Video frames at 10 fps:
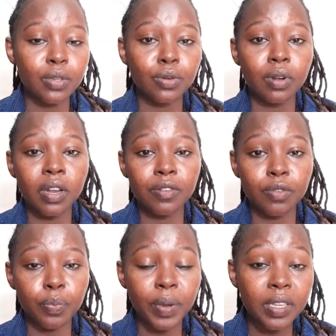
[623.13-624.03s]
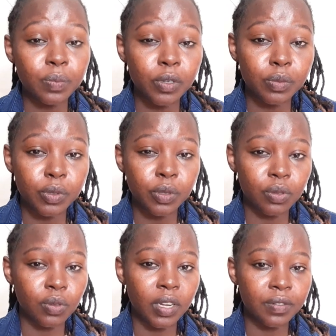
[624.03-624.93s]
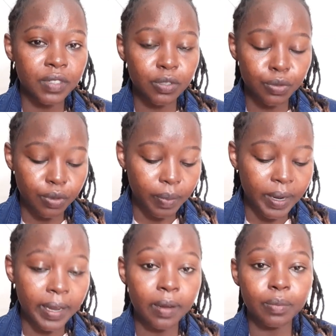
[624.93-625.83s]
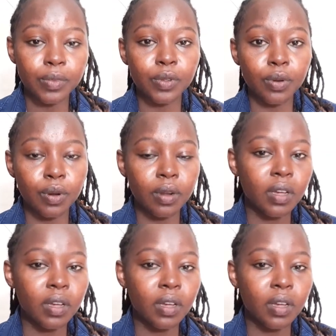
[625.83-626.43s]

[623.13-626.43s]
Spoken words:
you don't have your passport because you left it with your madam, you know?